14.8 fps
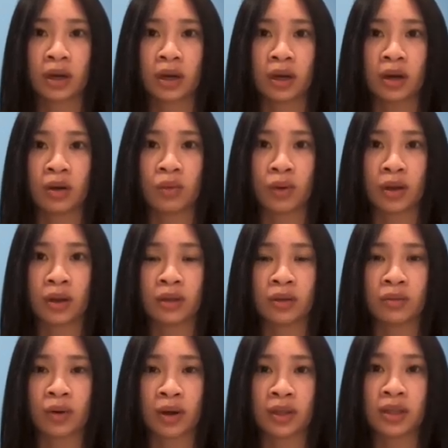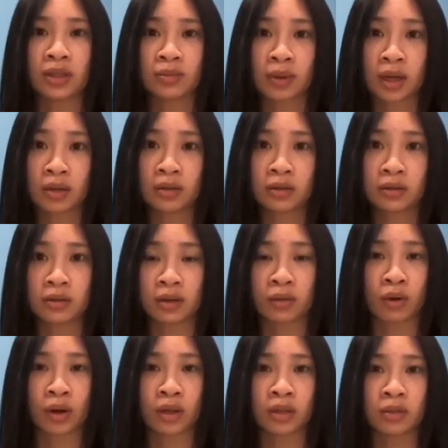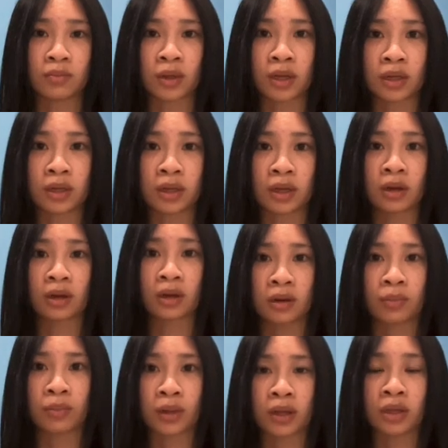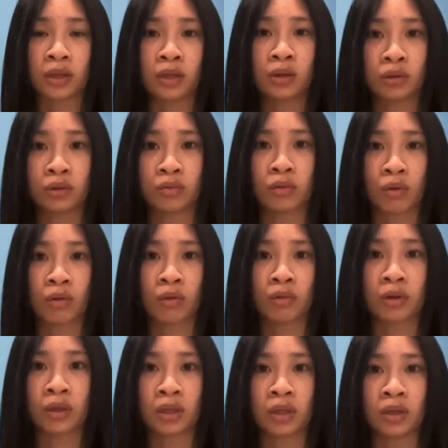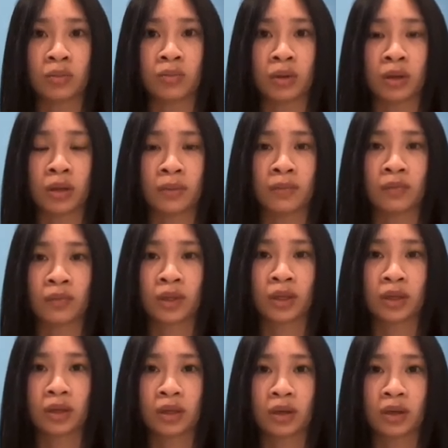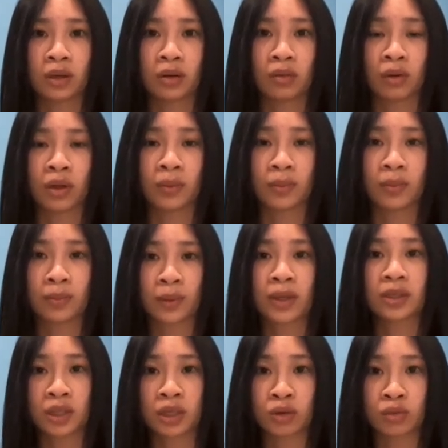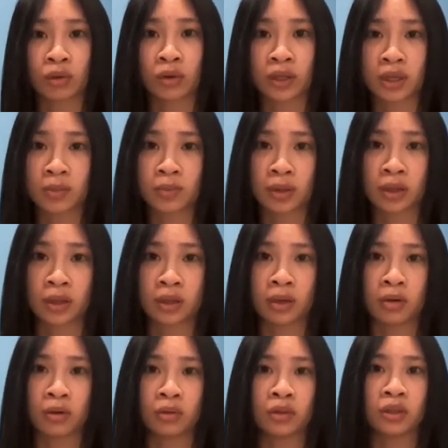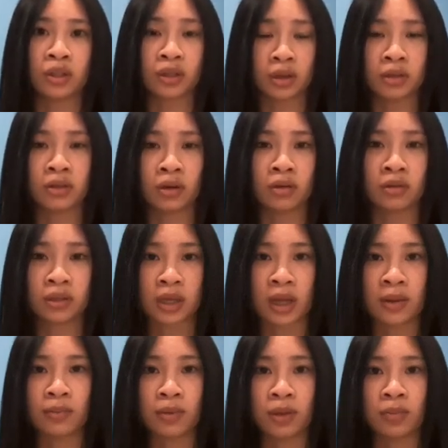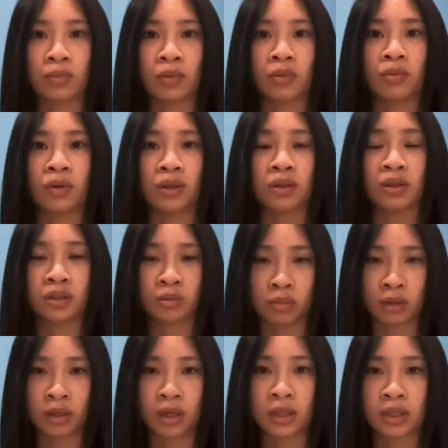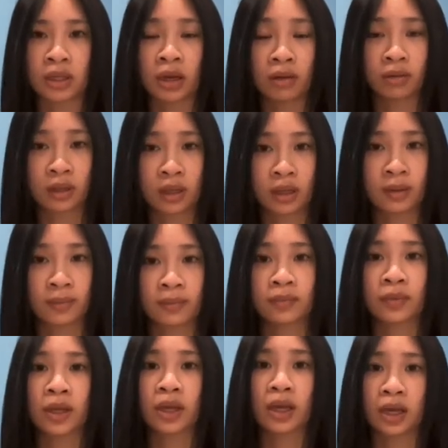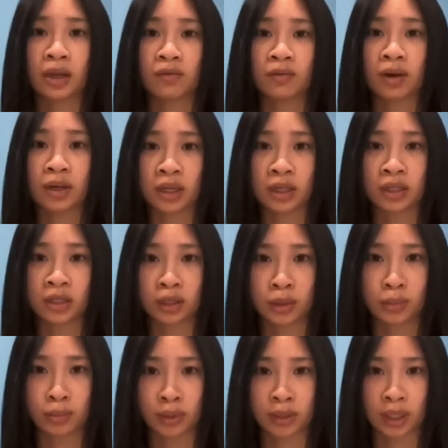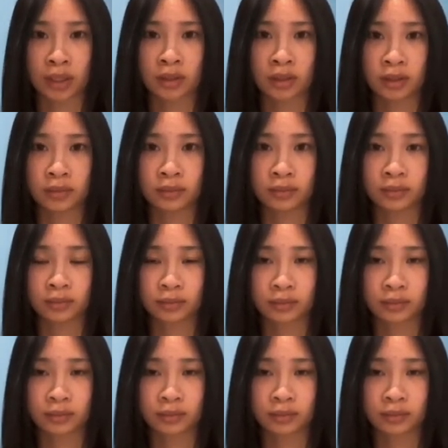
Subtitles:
Why this matters? Why does Medicare play a huge role in keeping? Well, it plays a huge role in keeping older adults and people with disabilities healthy and financially protected.